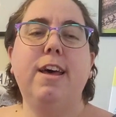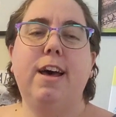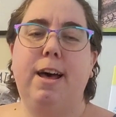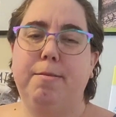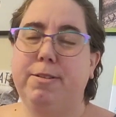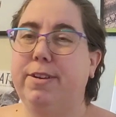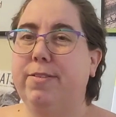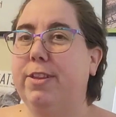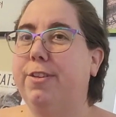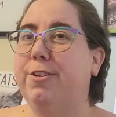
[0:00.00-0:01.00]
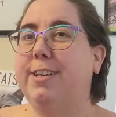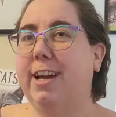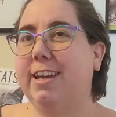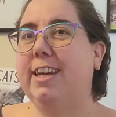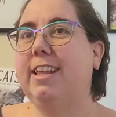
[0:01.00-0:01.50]
Um, so even though they're
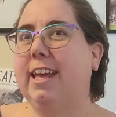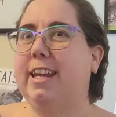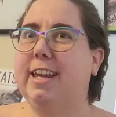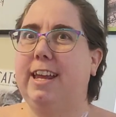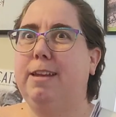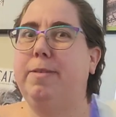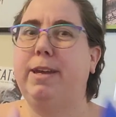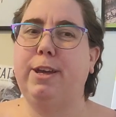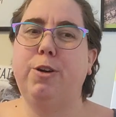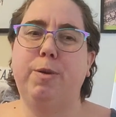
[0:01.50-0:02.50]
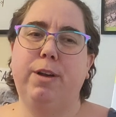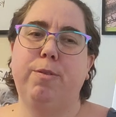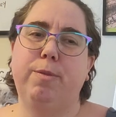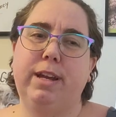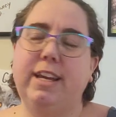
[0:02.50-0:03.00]
chunky, they tend to be quick
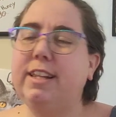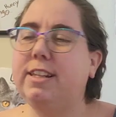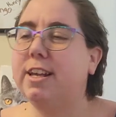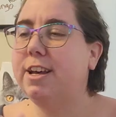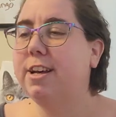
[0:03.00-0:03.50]
reads.